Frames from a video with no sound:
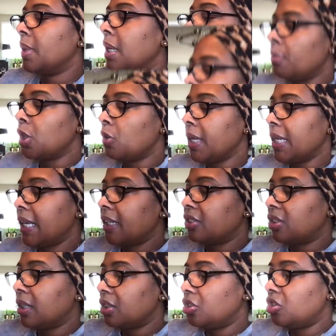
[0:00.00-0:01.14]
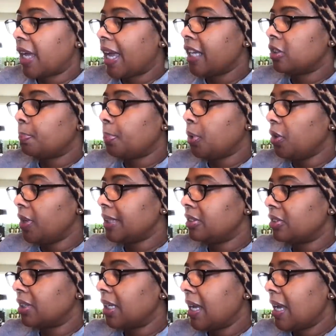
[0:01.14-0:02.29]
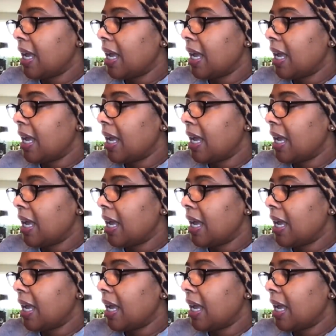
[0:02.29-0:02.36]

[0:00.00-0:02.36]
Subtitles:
Film critics, jazz purists,